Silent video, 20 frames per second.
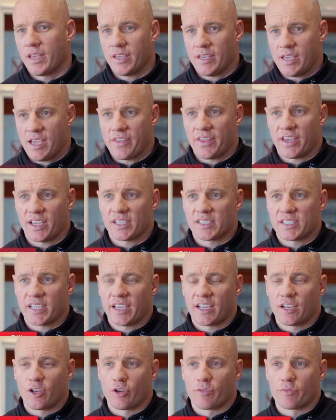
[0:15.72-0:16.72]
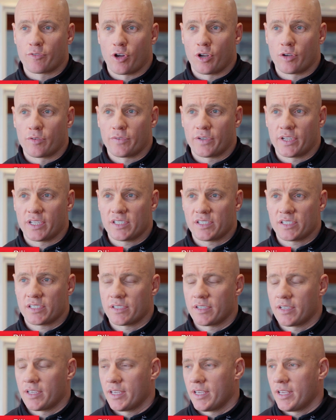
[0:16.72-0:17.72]
Yeah, they can take a lot of confidence.
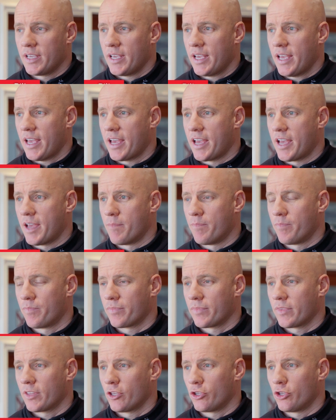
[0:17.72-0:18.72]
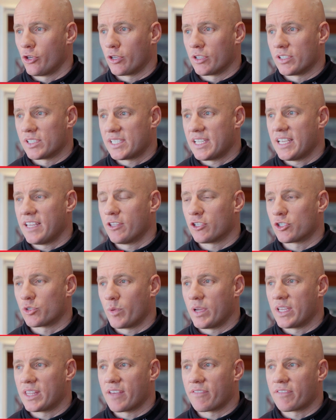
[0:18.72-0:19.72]
You can see this
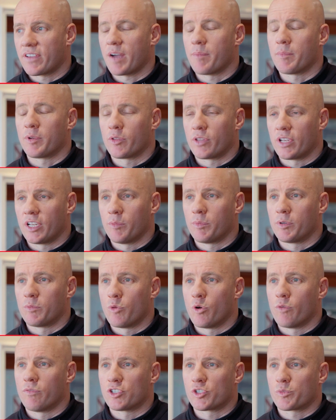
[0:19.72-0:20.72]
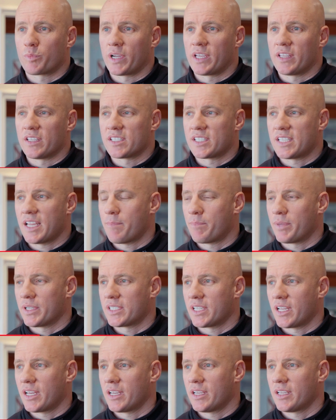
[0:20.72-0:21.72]
week they've come in with a little bit more of a spring in the step,
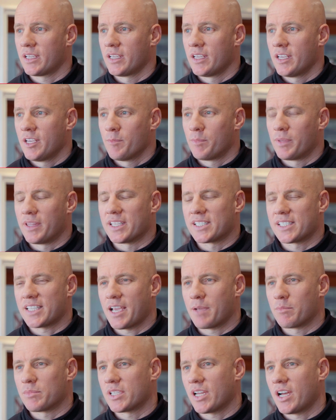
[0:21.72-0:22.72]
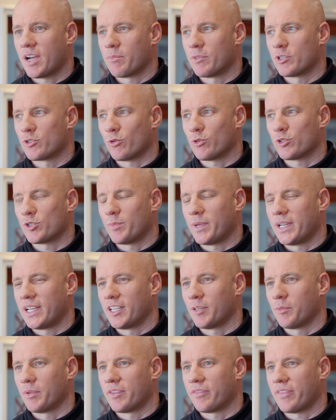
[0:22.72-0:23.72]
but at the same time there's also been a
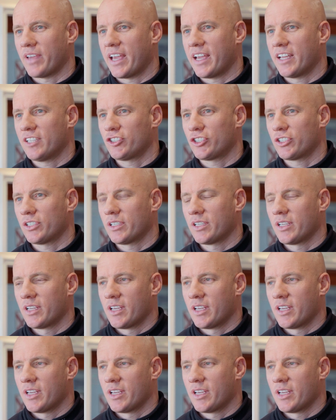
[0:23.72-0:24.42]
little bit of edge.